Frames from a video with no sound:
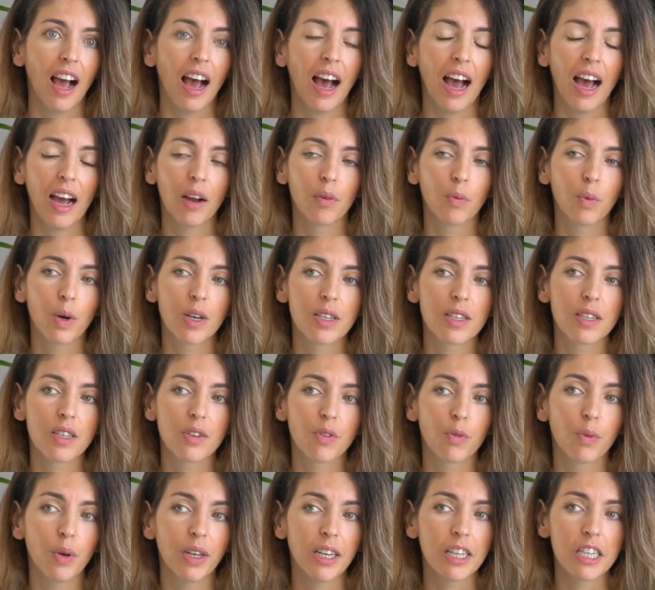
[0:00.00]
I was
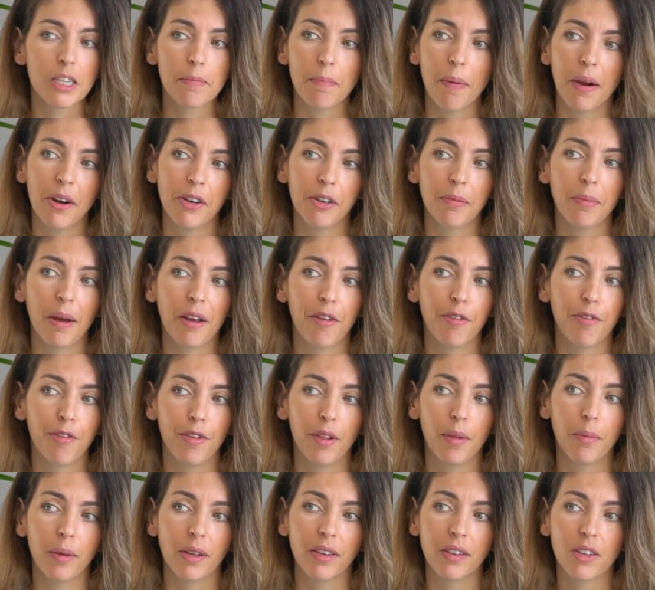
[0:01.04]
really inspired by
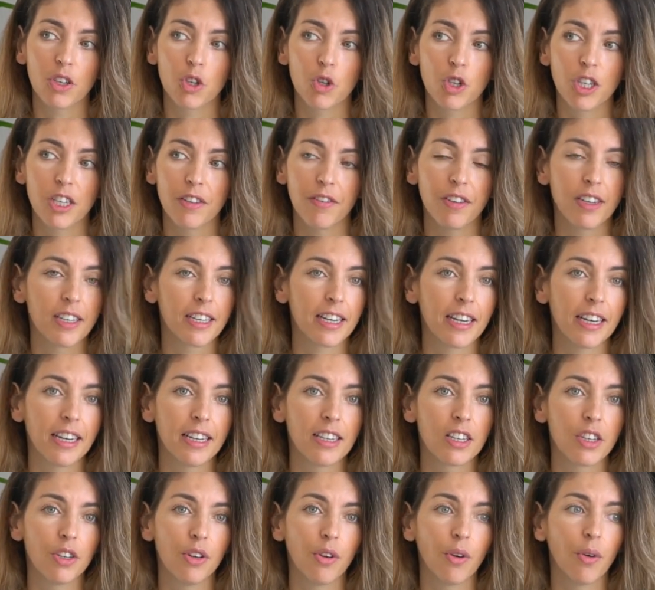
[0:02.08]
film in the
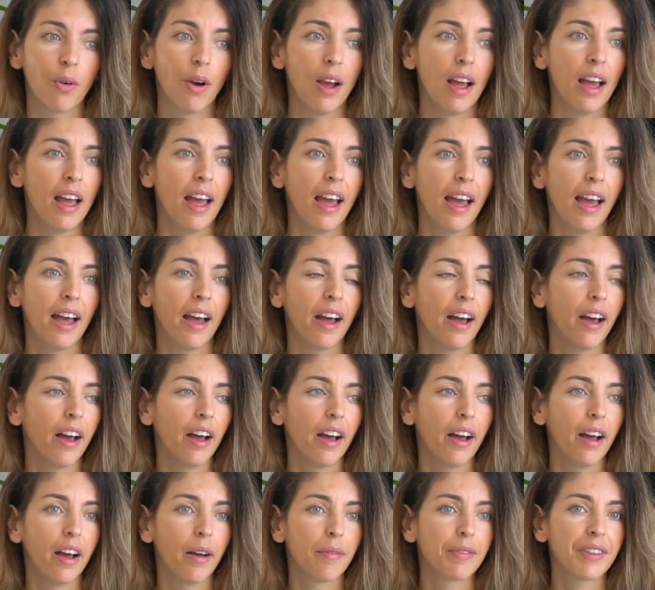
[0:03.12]
70s, you know,
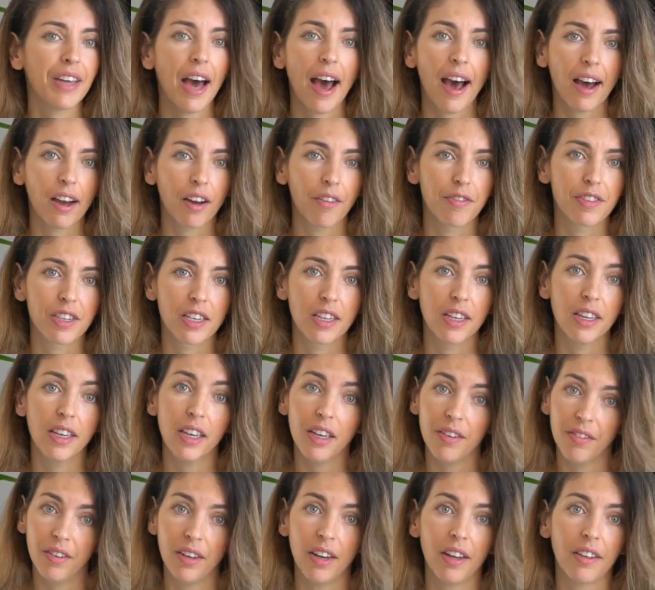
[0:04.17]
Tarkovsky,
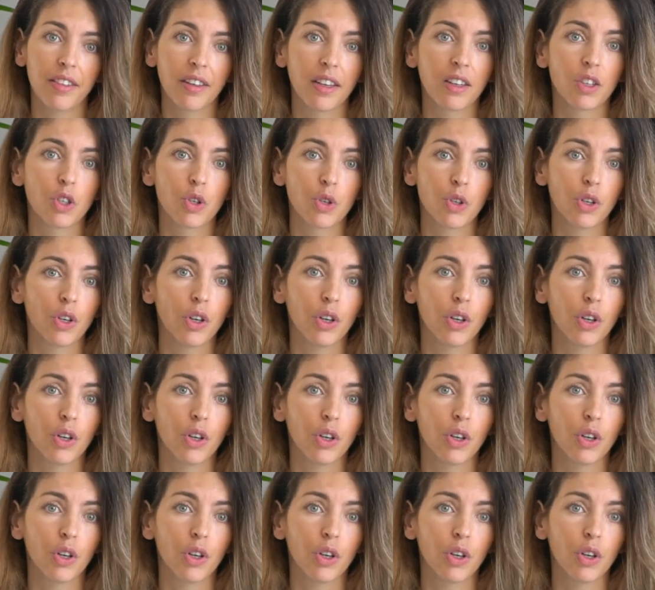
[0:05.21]
even I think